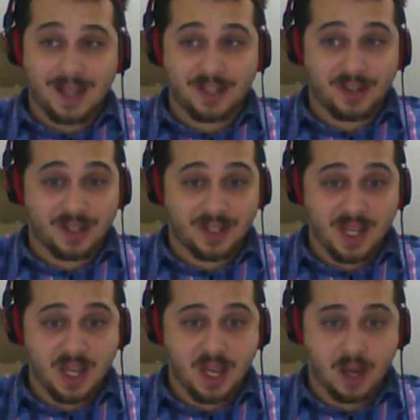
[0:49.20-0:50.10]
As you can
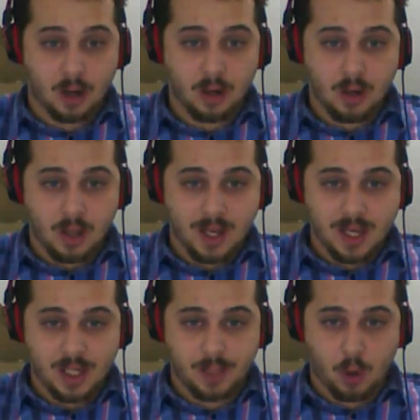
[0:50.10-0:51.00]
see here,
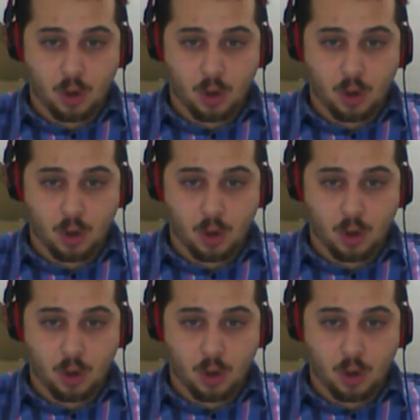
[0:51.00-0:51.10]
each